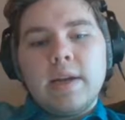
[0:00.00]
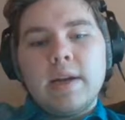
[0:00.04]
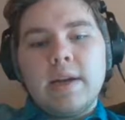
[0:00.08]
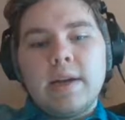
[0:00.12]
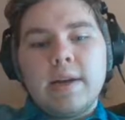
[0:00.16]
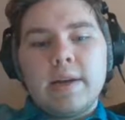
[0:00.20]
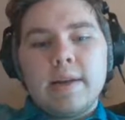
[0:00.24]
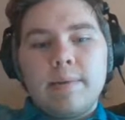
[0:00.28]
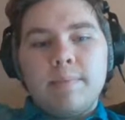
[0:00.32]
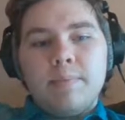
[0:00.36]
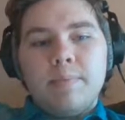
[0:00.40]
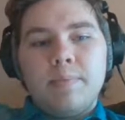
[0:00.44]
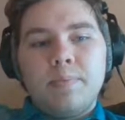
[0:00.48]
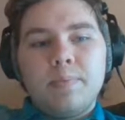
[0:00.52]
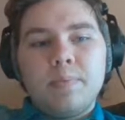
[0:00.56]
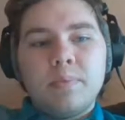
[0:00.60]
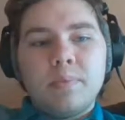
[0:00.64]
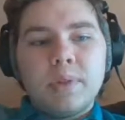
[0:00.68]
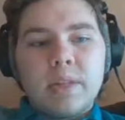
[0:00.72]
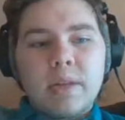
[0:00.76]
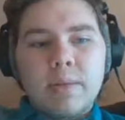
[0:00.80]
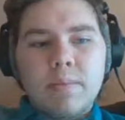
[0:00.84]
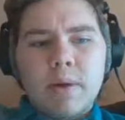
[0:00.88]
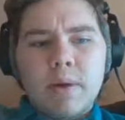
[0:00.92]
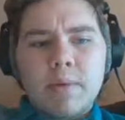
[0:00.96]

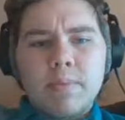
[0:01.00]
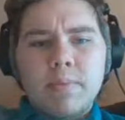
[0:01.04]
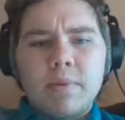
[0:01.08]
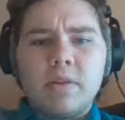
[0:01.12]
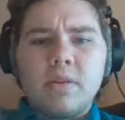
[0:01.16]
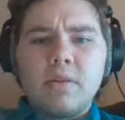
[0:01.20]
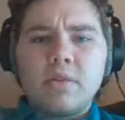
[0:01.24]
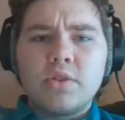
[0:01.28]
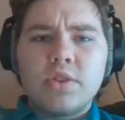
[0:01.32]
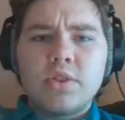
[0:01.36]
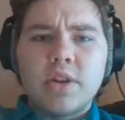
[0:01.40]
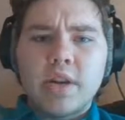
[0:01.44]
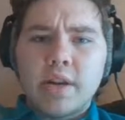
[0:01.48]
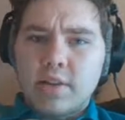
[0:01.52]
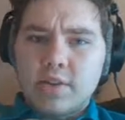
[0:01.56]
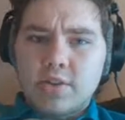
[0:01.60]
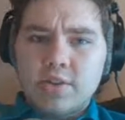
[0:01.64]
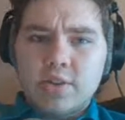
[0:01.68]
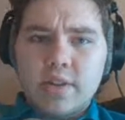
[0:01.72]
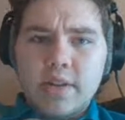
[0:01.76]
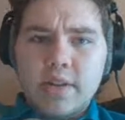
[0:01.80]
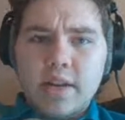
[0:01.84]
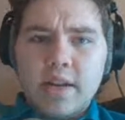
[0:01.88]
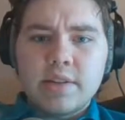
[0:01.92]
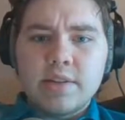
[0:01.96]
but they might be a little
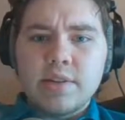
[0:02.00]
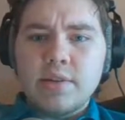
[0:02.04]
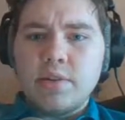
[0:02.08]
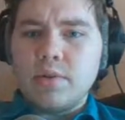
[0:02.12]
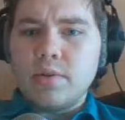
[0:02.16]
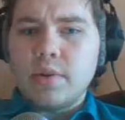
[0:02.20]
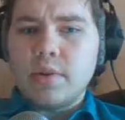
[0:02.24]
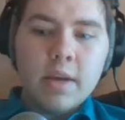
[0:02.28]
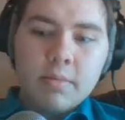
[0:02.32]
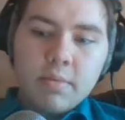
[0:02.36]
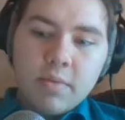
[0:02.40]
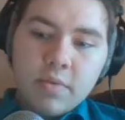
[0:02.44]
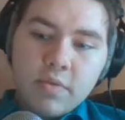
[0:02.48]
challenge to get to.